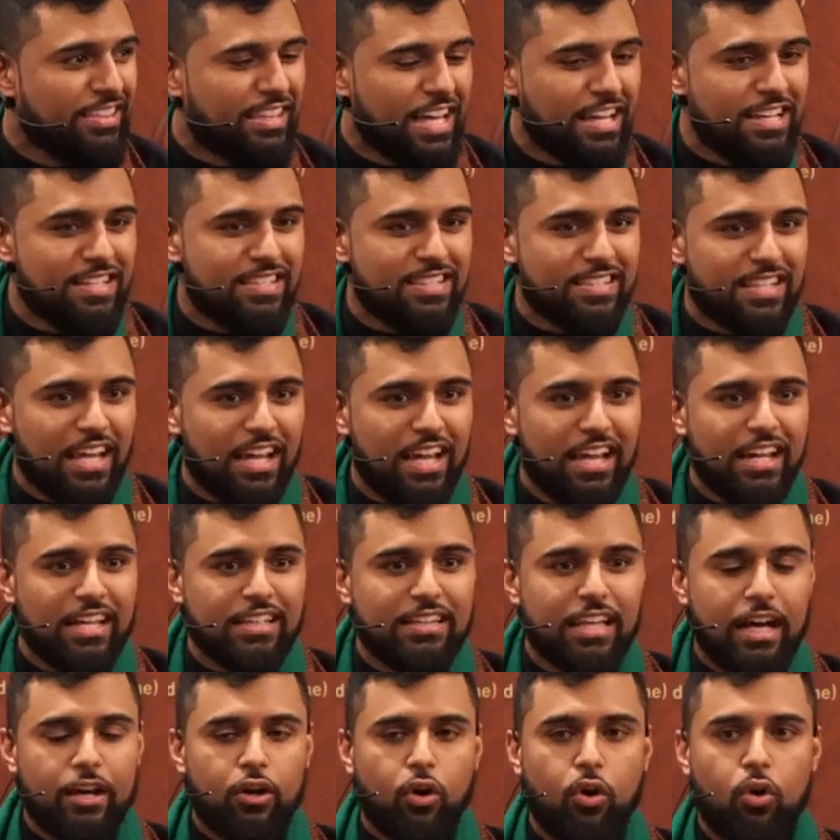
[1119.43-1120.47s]
They say
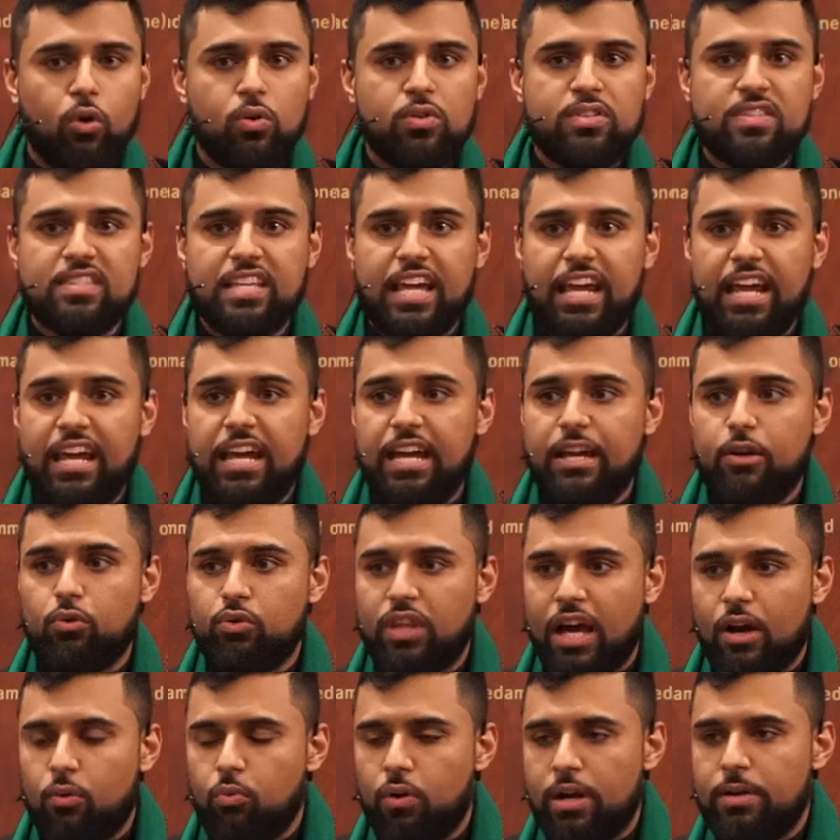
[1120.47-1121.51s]
that Hussein,
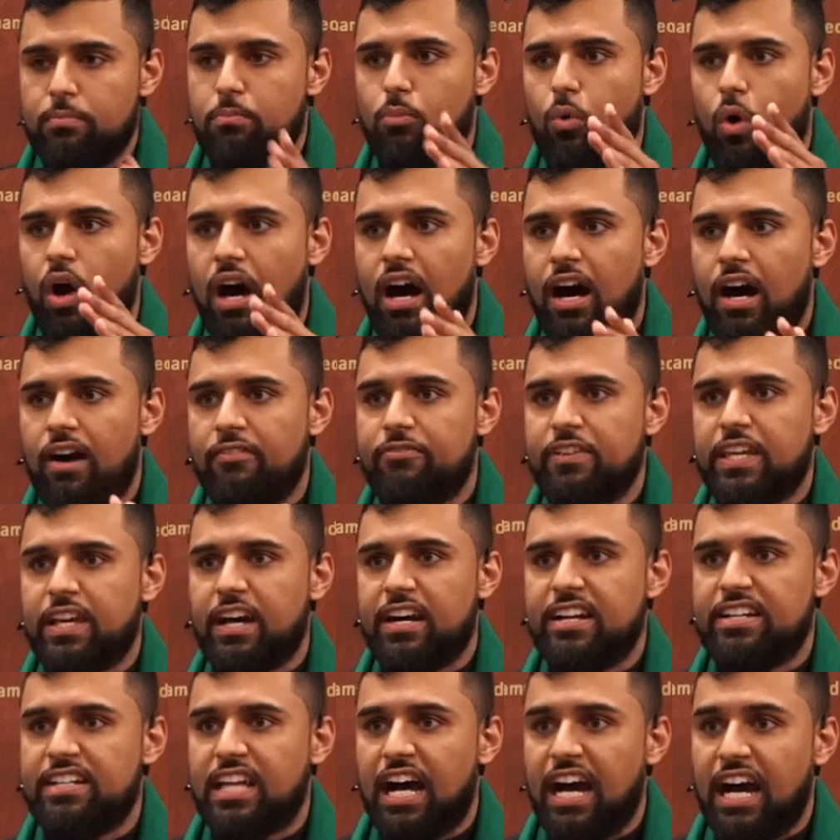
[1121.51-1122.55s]
that when
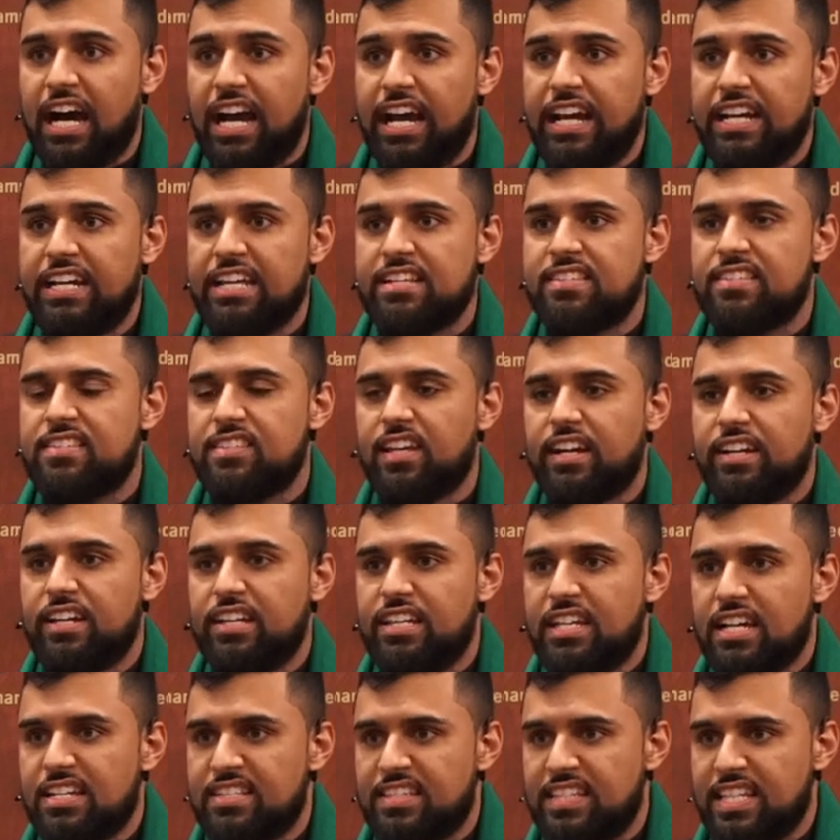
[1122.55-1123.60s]
Muawiyah died, his
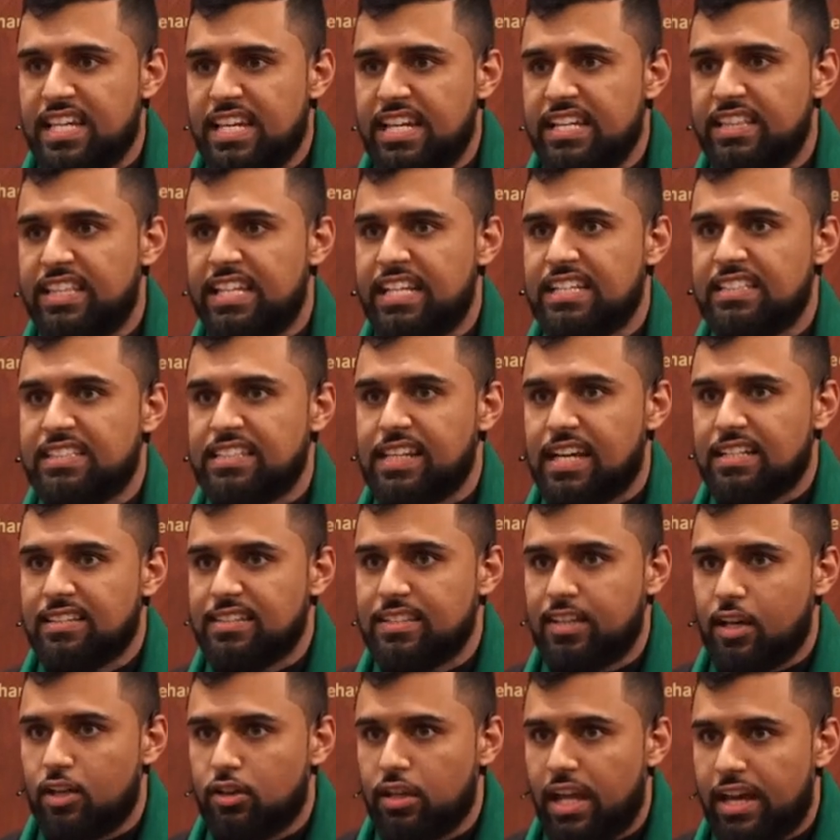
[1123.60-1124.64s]
son Yazid, he
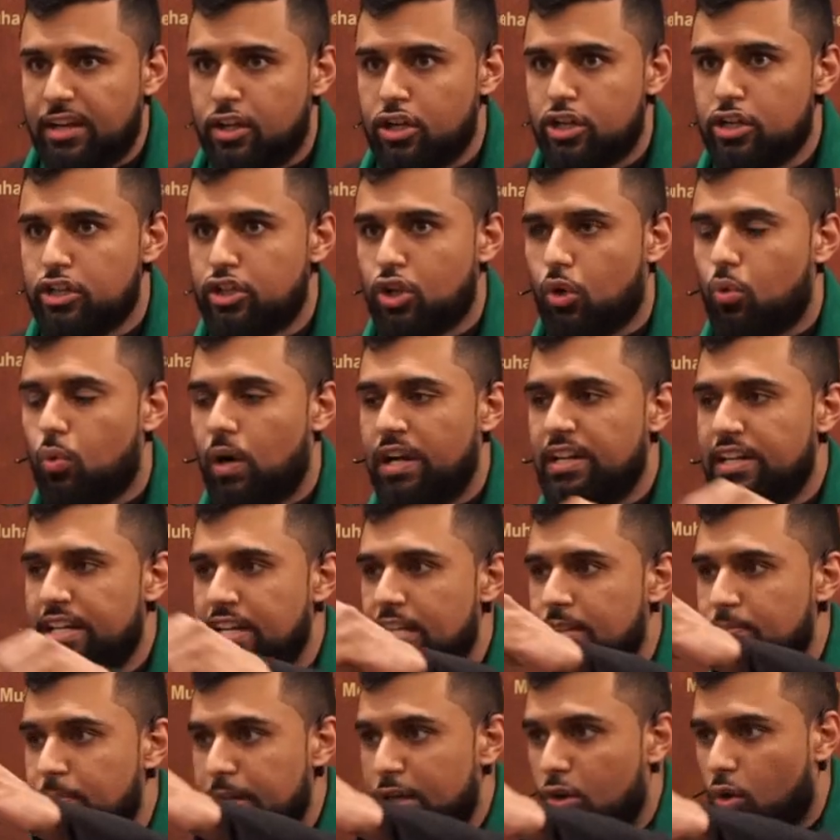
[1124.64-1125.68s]
sends a letter to
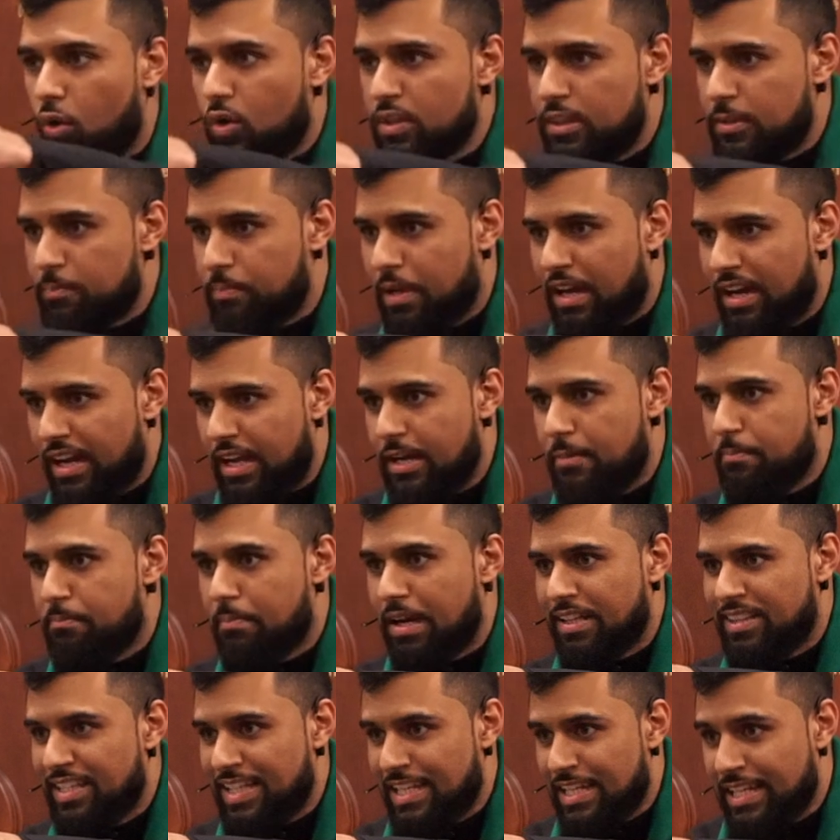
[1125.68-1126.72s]
Walid bin Utbah in
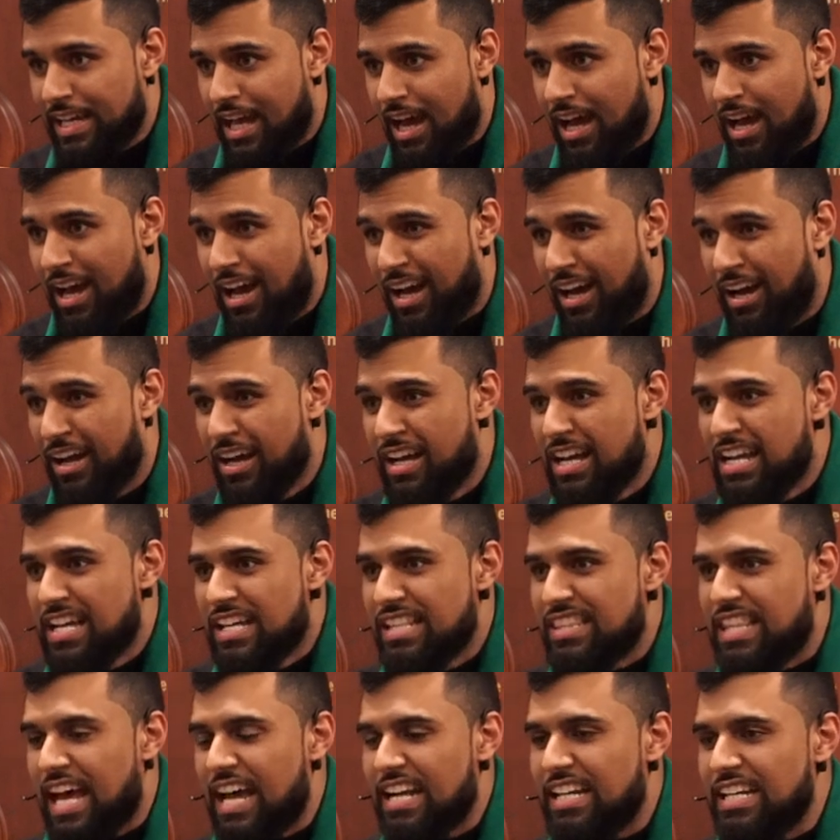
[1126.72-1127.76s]
Medina
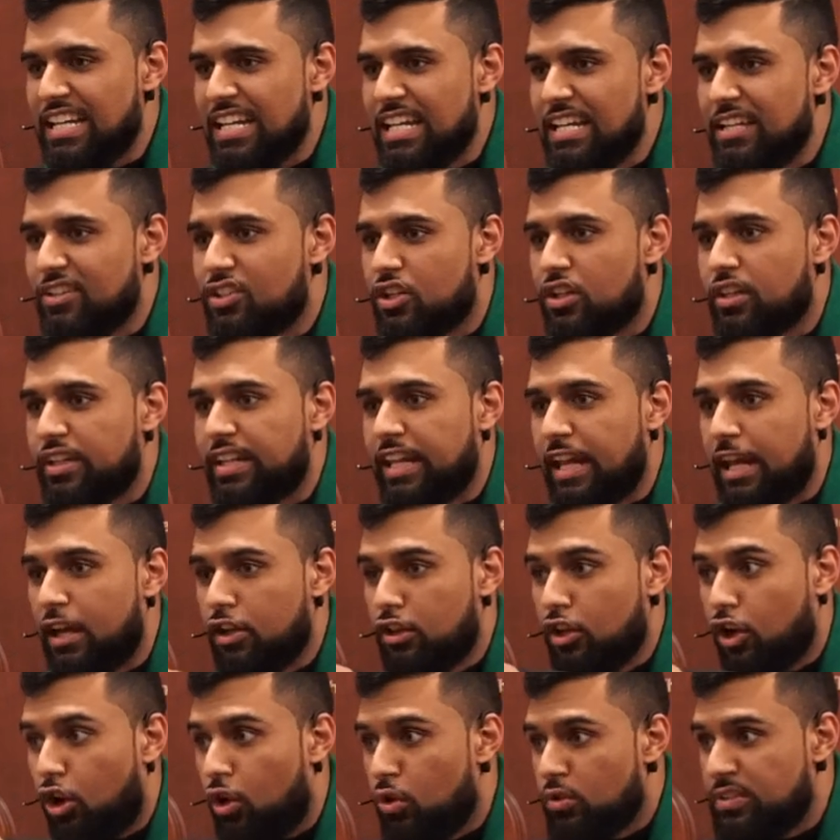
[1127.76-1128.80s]
that either
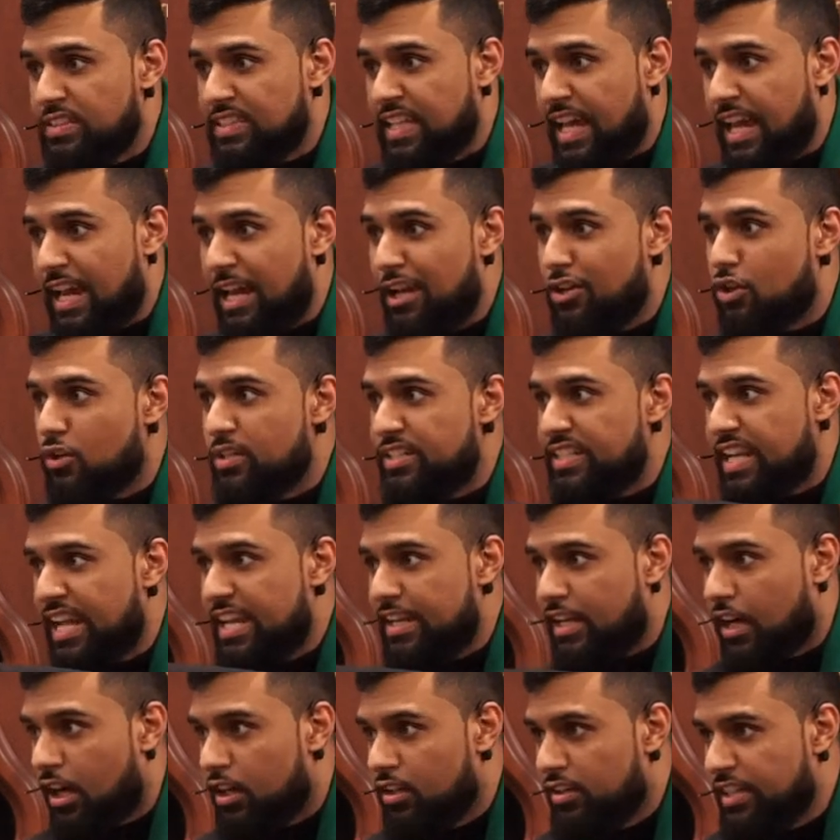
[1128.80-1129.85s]
kill Hussein or
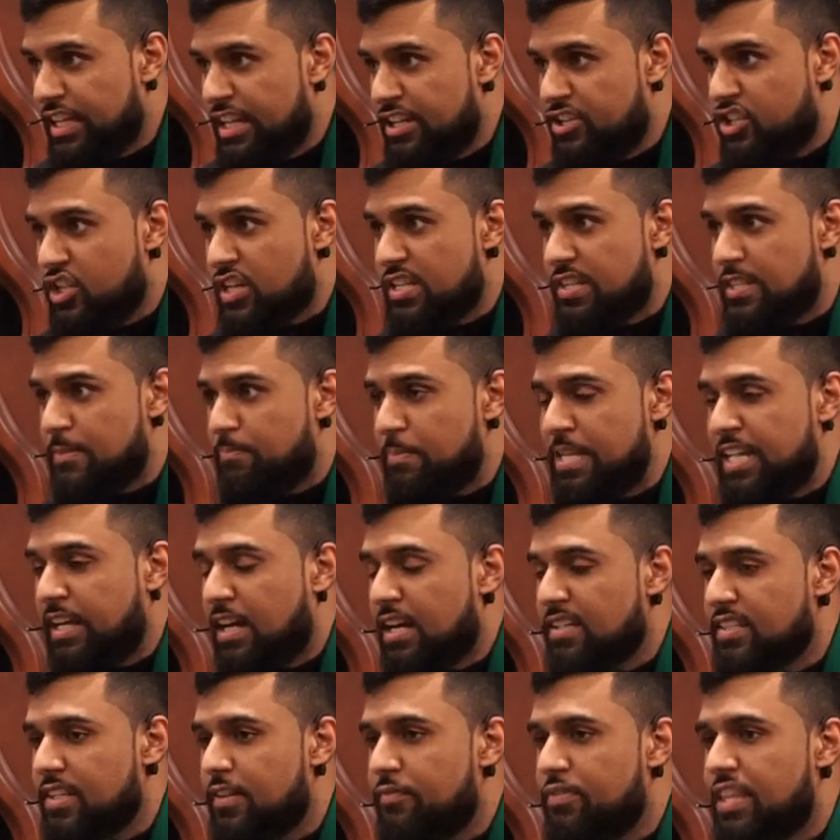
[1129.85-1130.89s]
take Ali
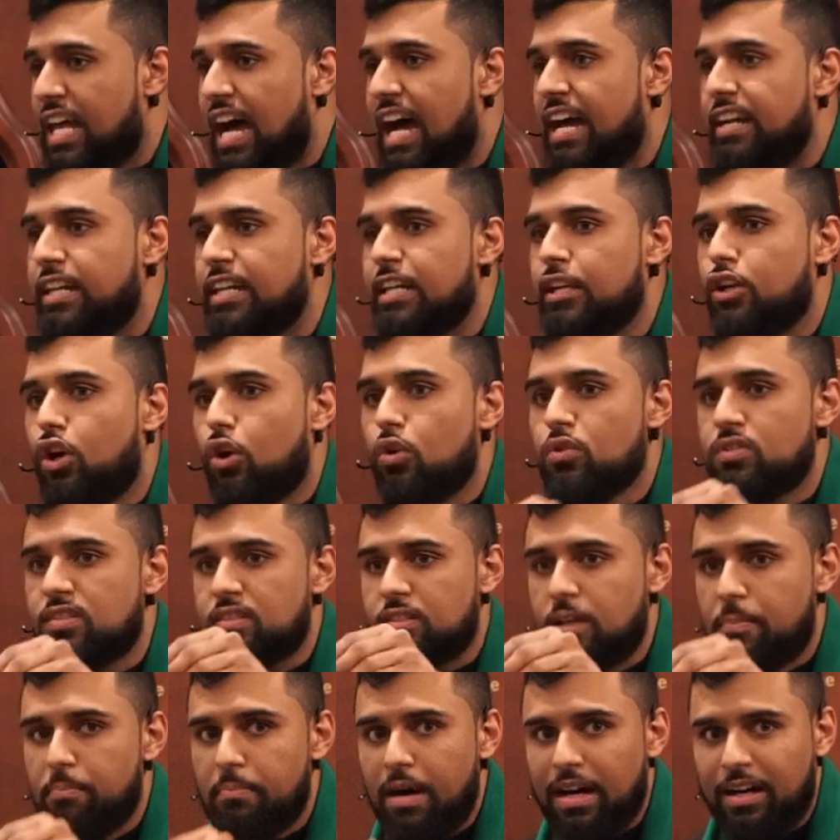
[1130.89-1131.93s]
because of that, he
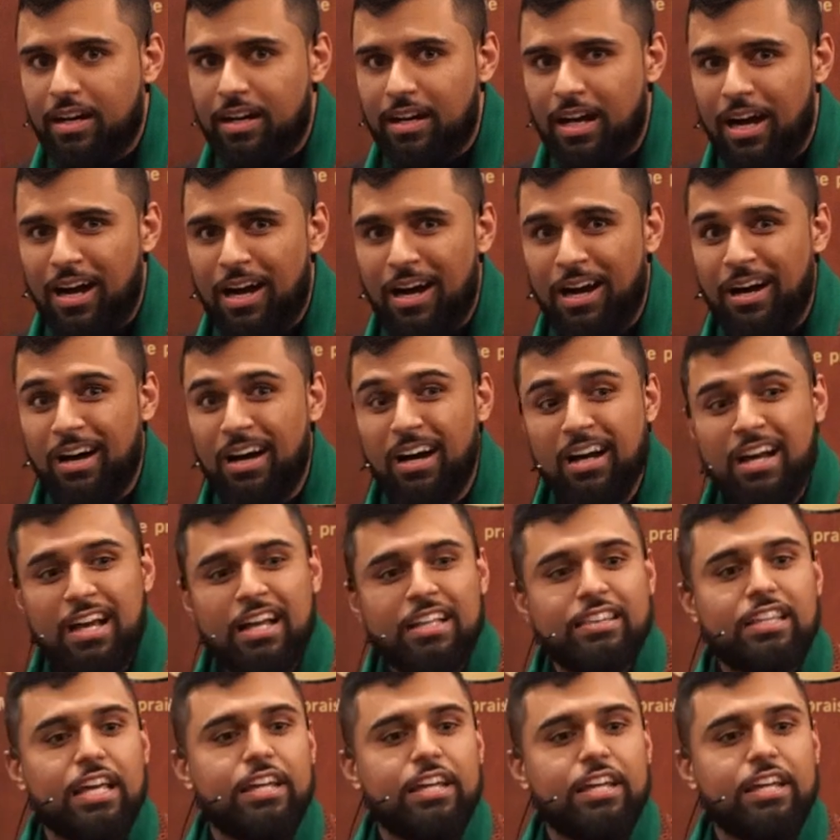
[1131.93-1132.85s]
goes to Makkah.